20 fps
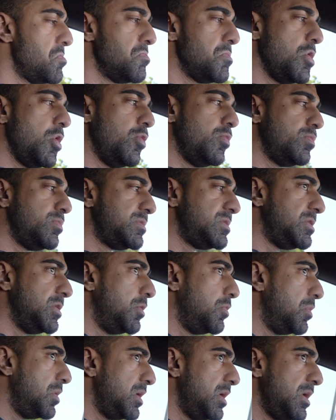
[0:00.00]
Nope.
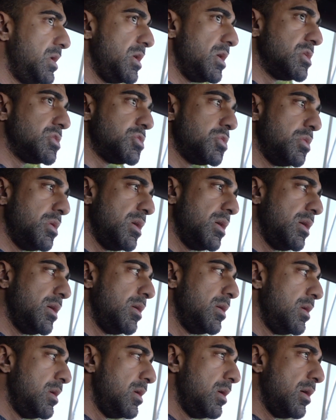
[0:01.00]
Still went in yesterday.
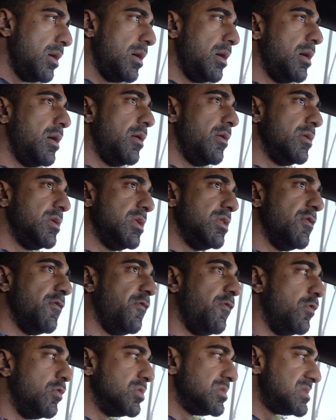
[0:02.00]
Uh, did the
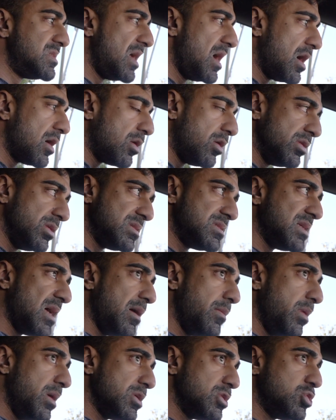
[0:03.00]
full stack on the
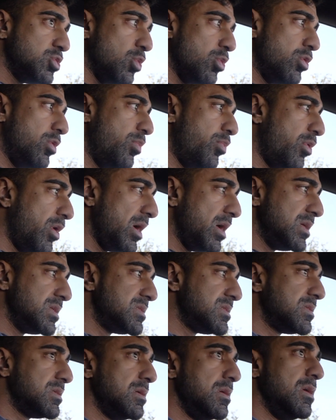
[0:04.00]
side back shoulder
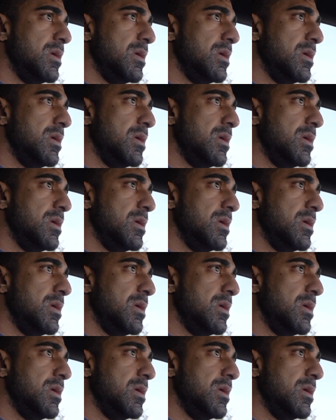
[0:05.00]
press.